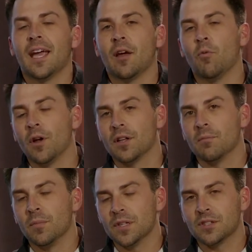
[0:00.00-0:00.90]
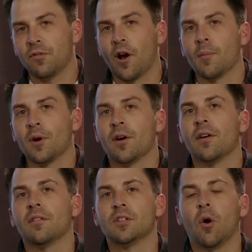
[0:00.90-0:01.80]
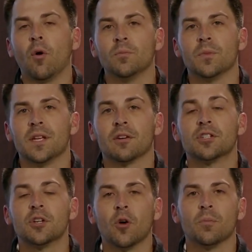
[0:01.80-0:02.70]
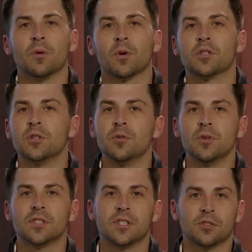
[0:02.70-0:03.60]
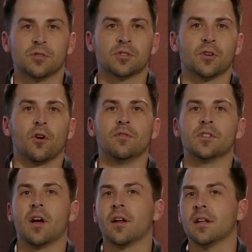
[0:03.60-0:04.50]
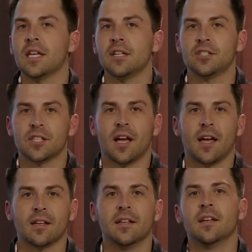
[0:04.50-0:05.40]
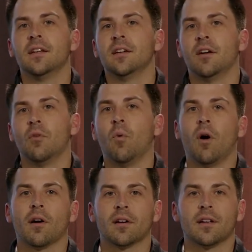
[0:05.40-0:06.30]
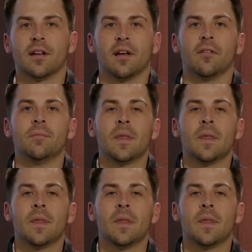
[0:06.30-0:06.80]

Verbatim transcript: And what this farmer told me or showed me were two citrus groves on each side of a water canal.